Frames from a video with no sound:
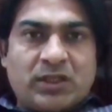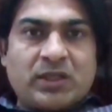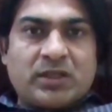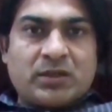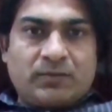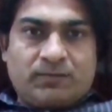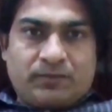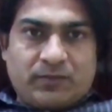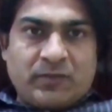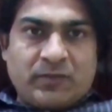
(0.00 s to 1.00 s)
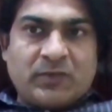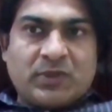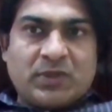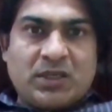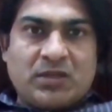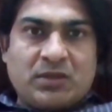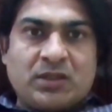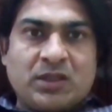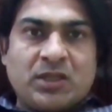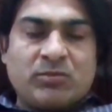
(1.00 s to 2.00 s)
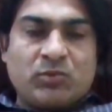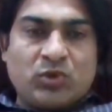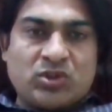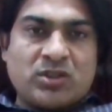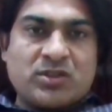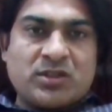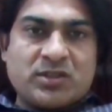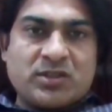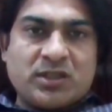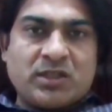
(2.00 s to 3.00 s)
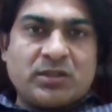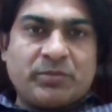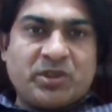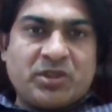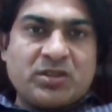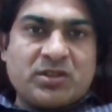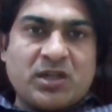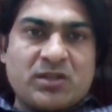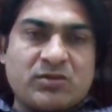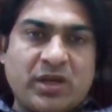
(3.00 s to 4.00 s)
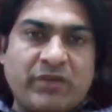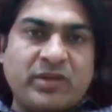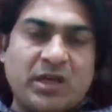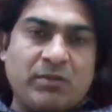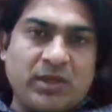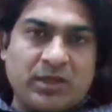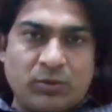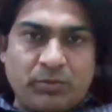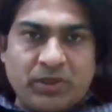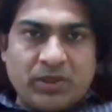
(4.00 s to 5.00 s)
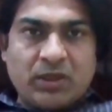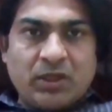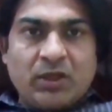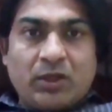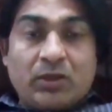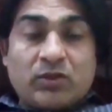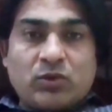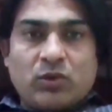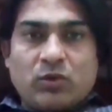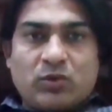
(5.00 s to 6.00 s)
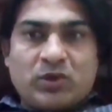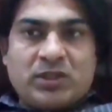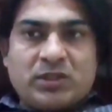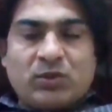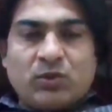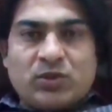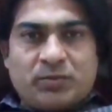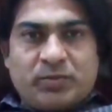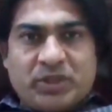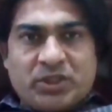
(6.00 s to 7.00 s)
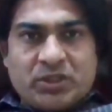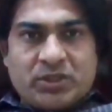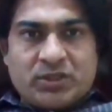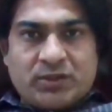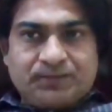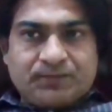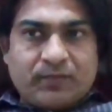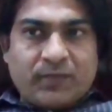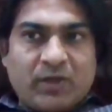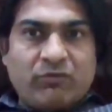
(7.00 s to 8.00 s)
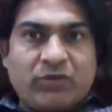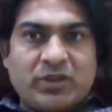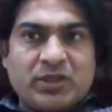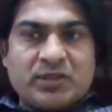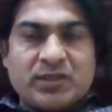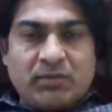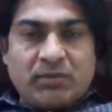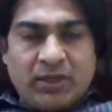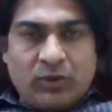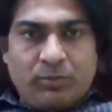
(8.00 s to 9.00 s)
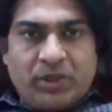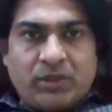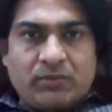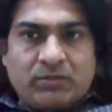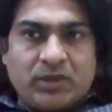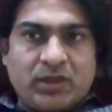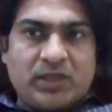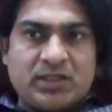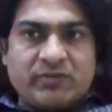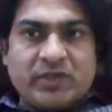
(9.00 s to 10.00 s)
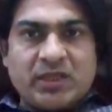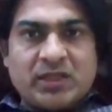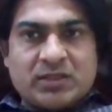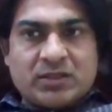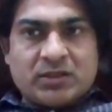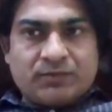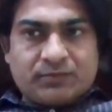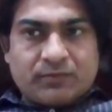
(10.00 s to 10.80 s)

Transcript: there are more chances that the patient is also having amblyopia. So in those patients, when there is amblyopia as well as